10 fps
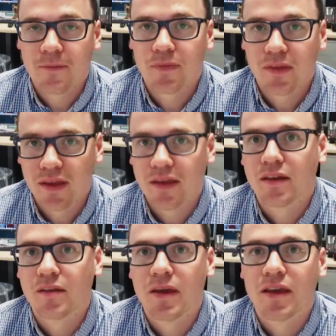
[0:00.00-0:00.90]
Again,
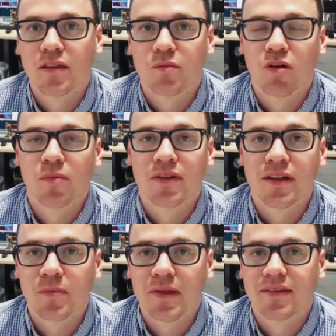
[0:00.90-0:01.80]
kind of making the prompt a
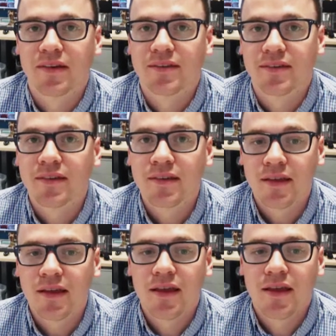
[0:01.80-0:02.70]
little bit tighter.
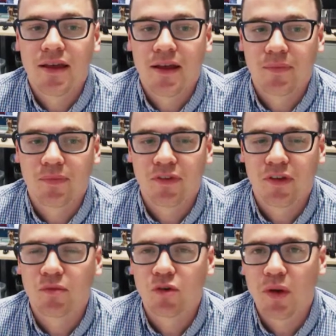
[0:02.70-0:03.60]

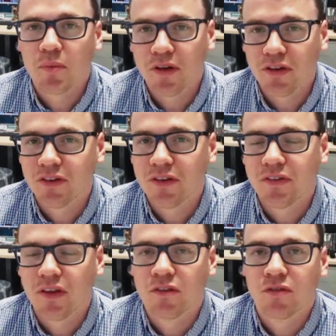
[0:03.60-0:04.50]
Some Norway production is
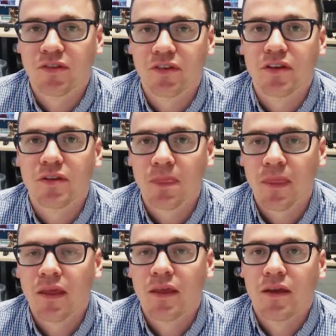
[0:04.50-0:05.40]
set to return
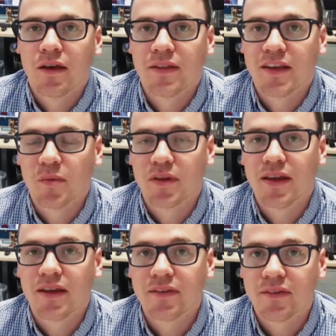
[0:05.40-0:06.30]
in the coming
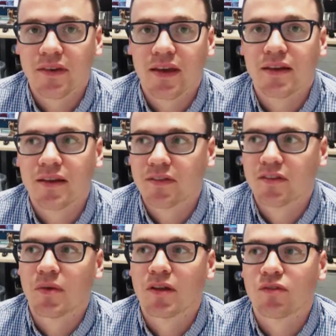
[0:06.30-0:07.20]
days, again as
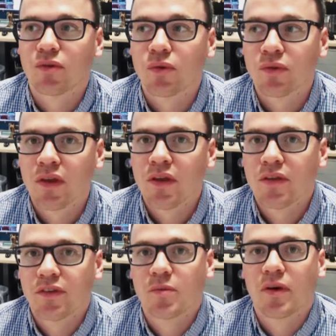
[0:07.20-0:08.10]
demand falls,
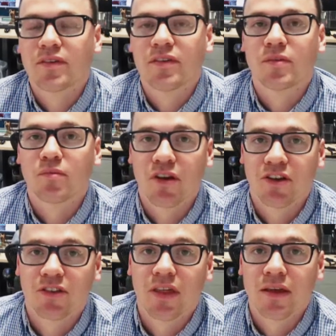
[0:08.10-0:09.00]
so you might see some
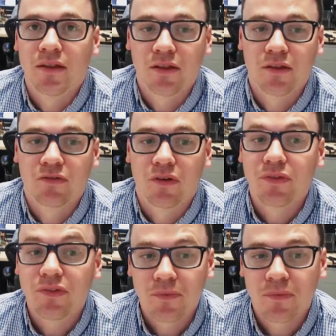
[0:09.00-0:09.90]
pressure there at the
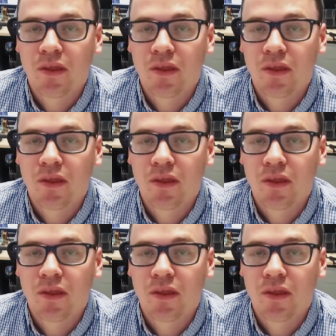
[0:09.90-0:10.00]
front.